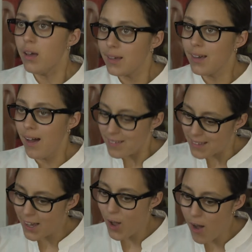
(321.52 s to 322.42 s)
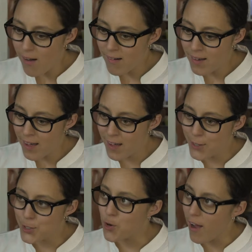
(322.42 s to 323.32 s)
Yeah, there are
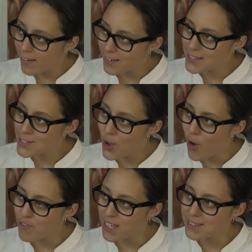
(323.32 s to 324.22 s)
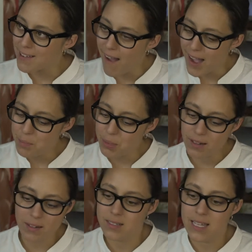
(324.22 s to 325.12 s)
drugs of that kind, but
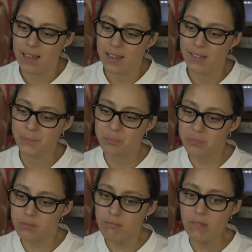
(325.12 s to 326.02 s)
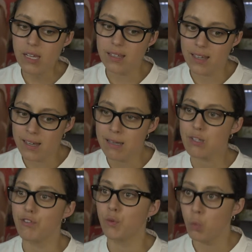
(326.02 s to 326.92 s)
it'll take years
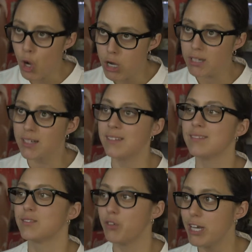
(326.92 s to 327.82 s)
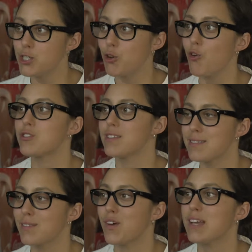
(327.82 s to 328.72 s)
of work, resources,
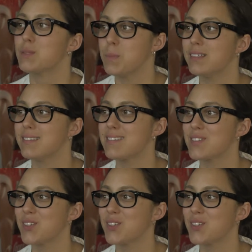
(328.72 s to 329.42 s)
investments.